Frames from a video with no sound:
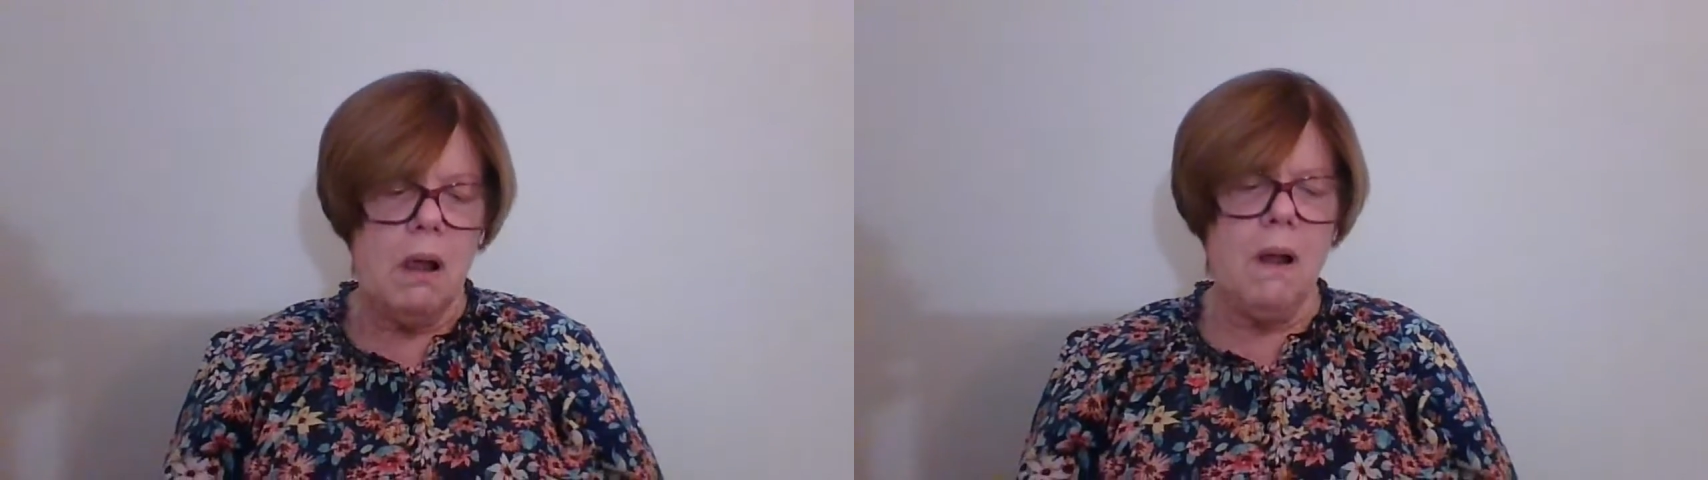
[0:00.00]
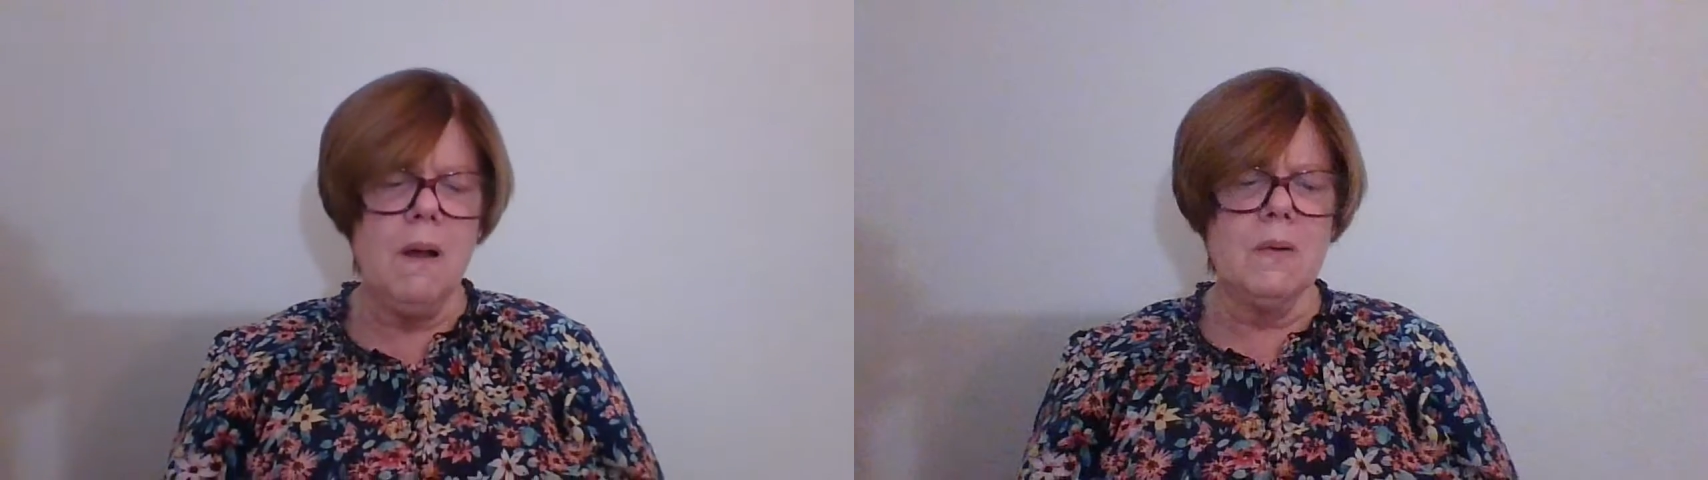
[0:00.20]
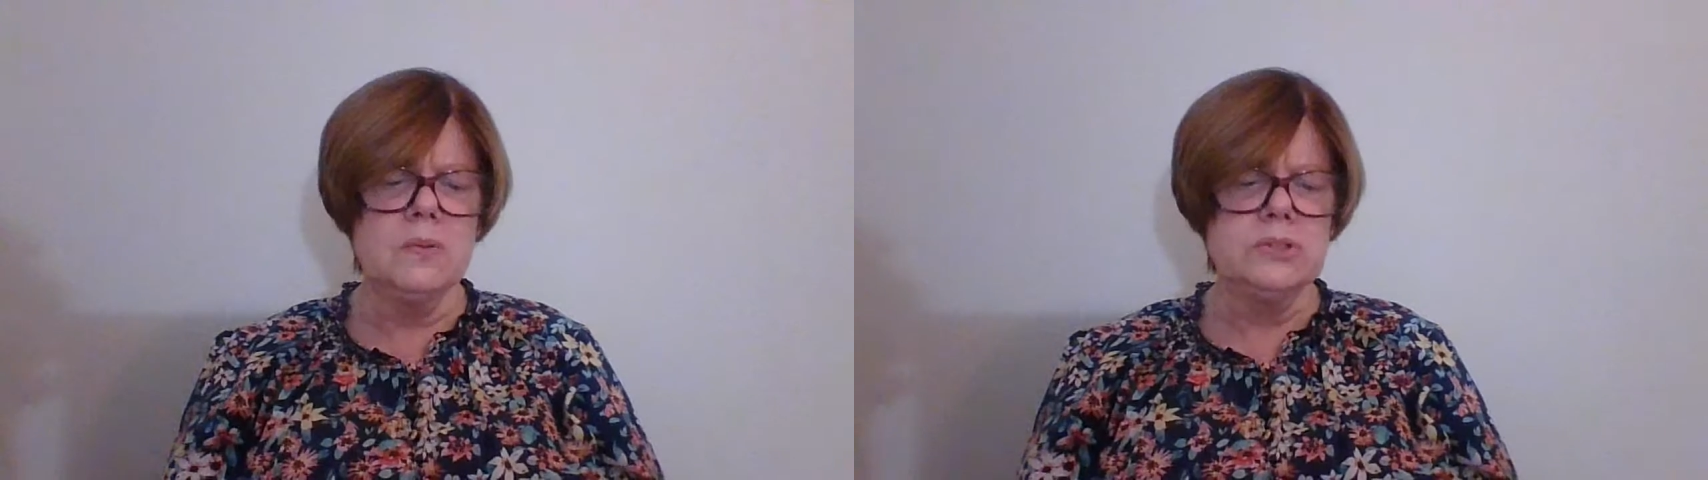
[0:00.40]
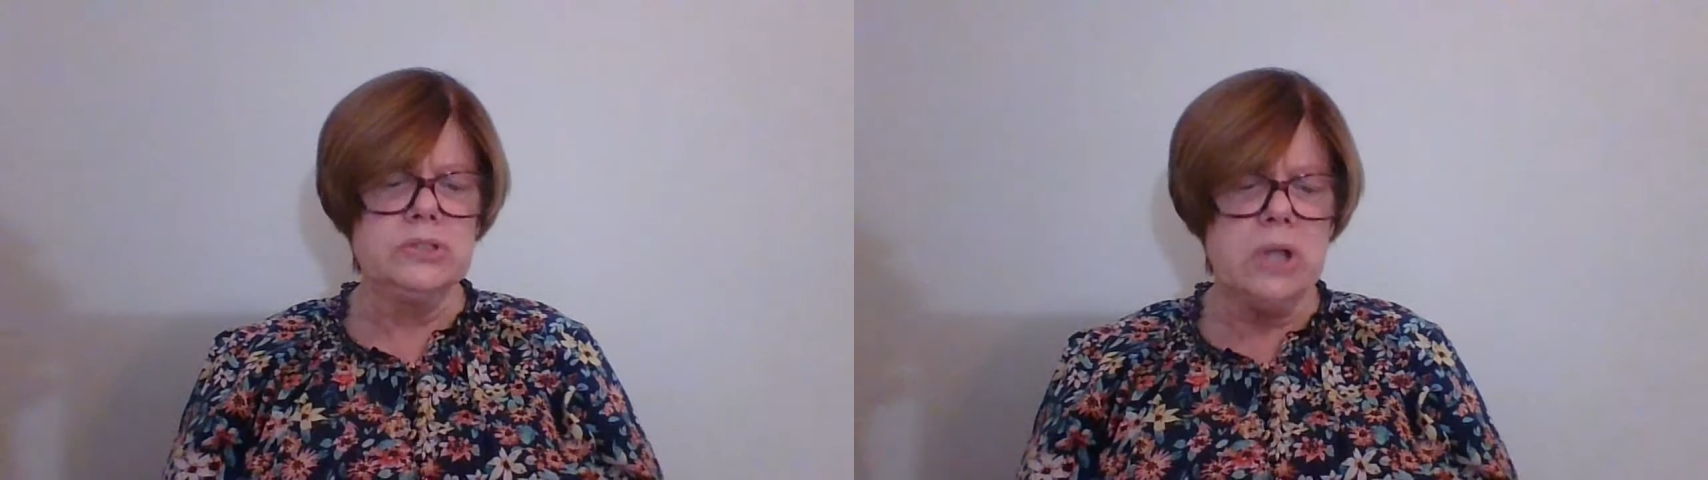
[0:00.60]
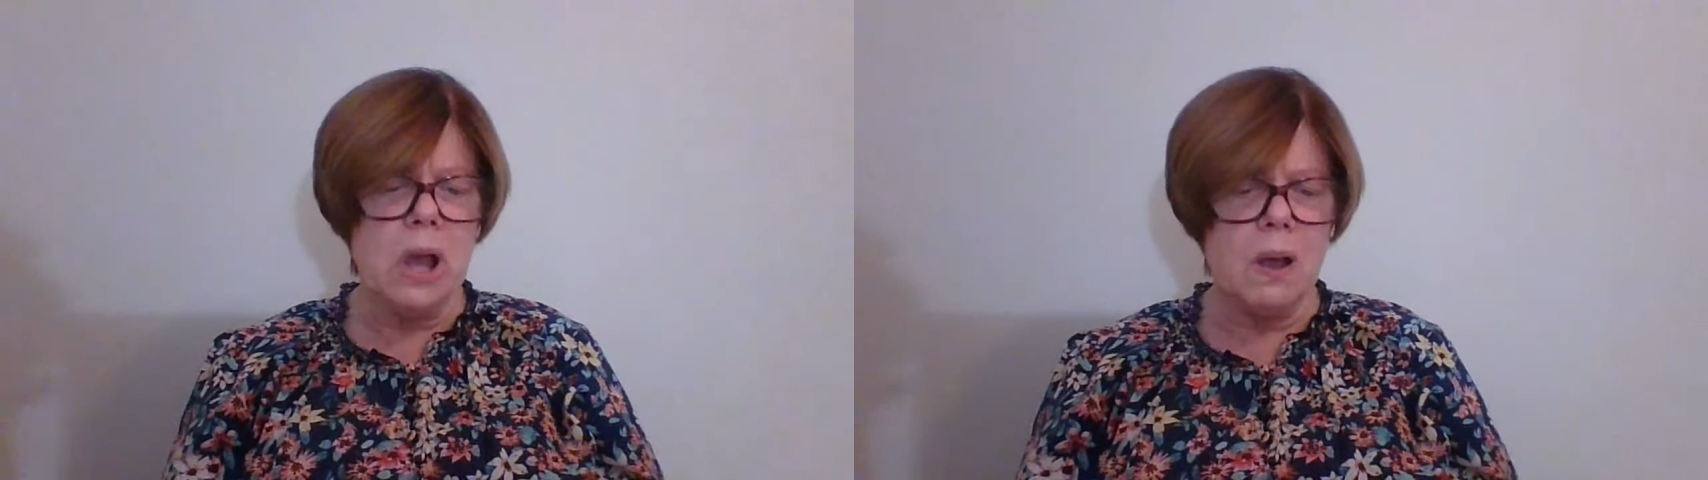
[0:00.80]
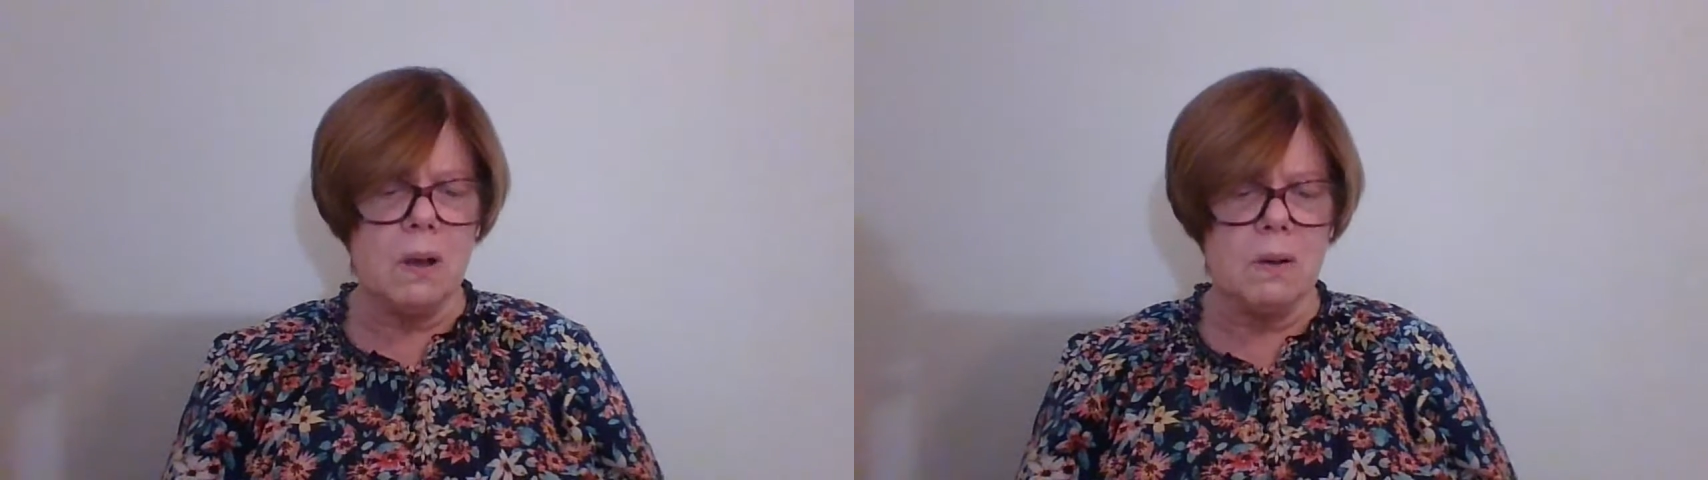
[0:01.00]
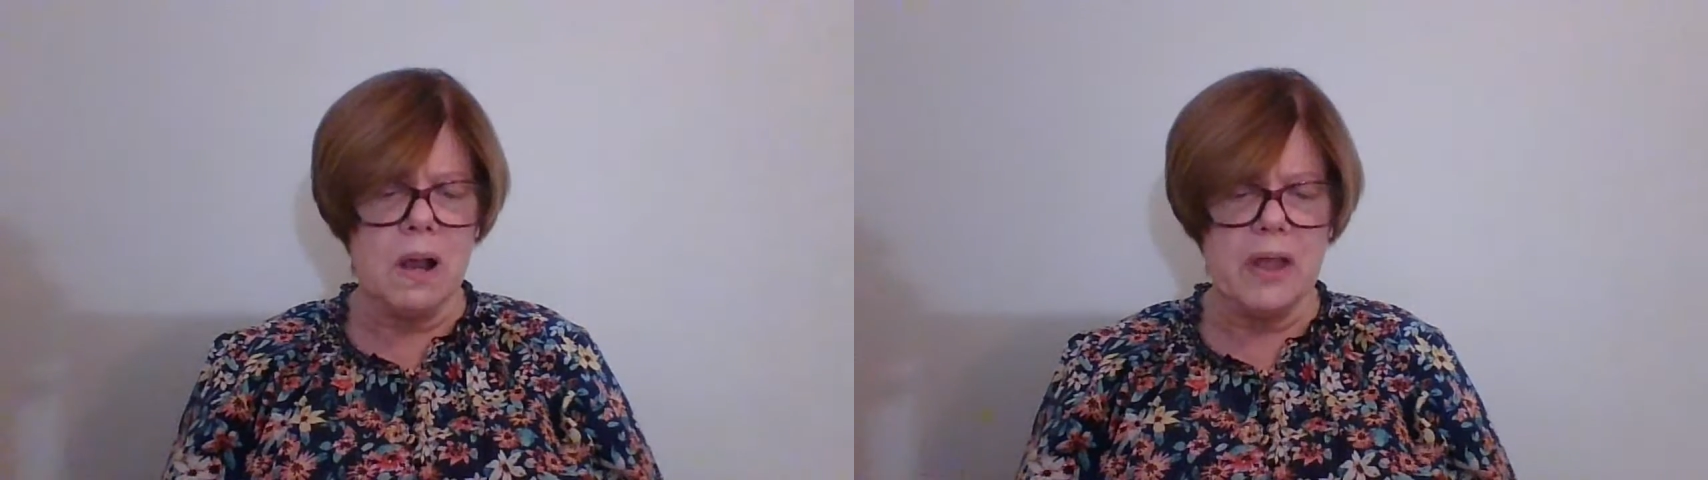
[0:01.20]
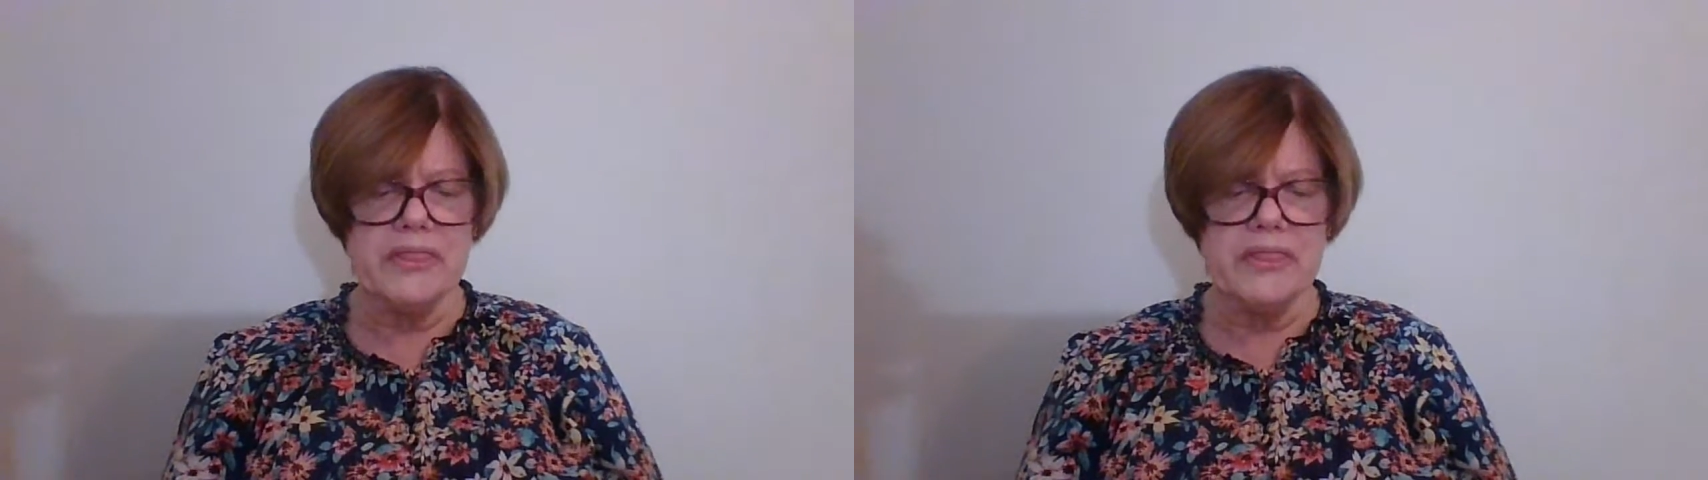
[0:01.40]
Oh no,